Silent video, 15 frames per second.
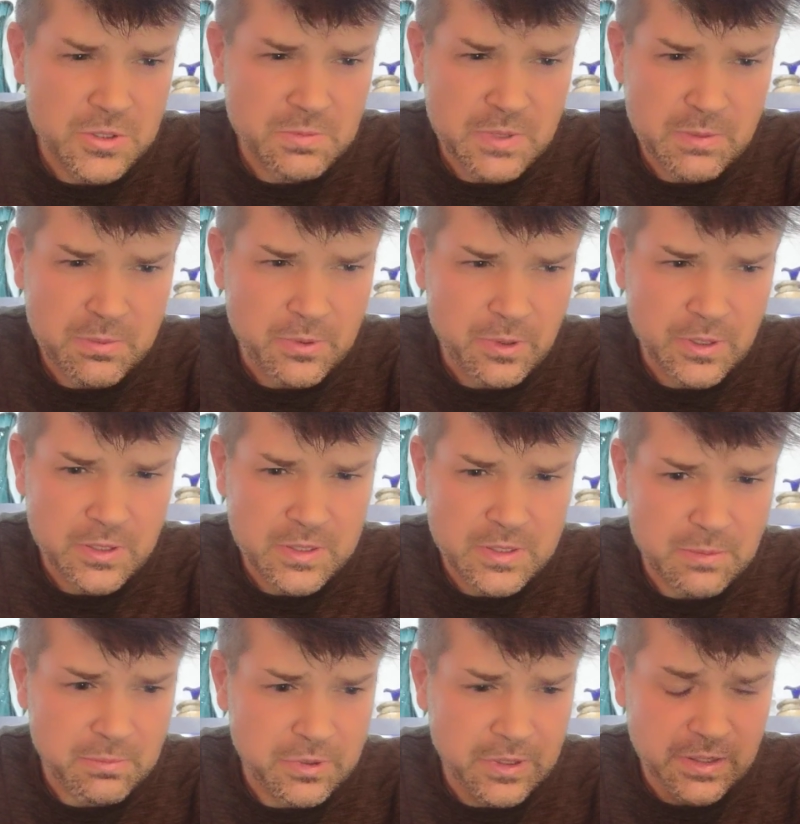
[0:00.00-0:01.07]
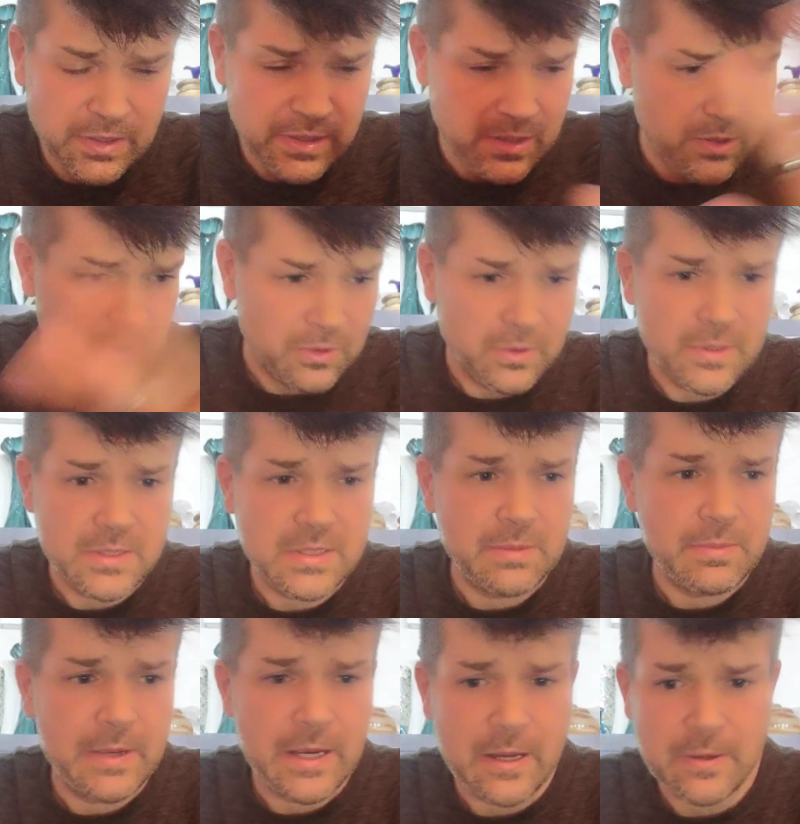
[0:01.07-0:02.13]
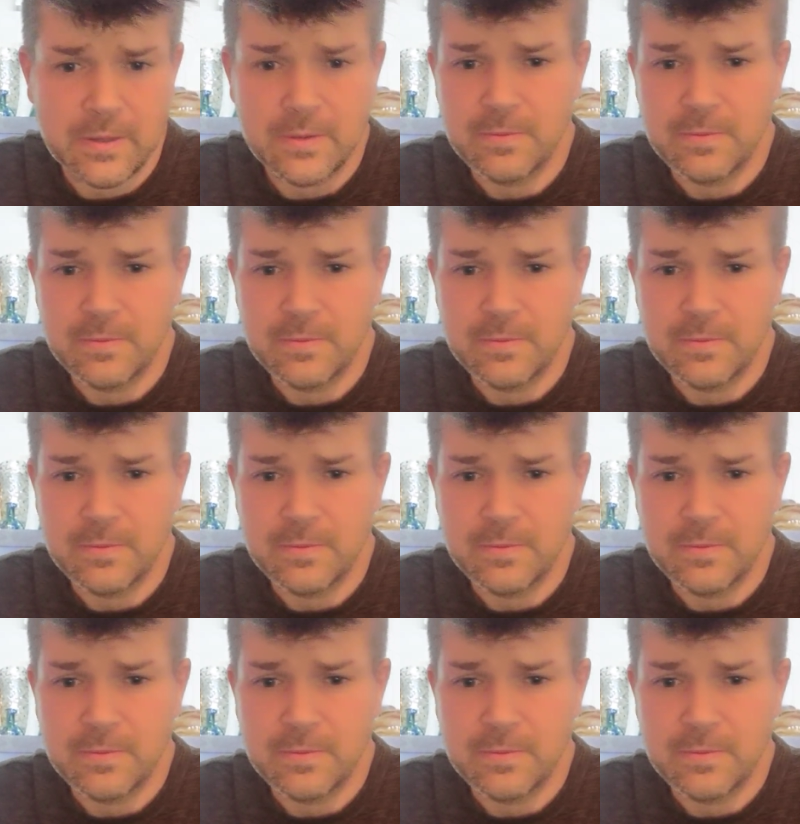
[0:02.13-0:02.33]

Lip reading: people are just completely clueless about it.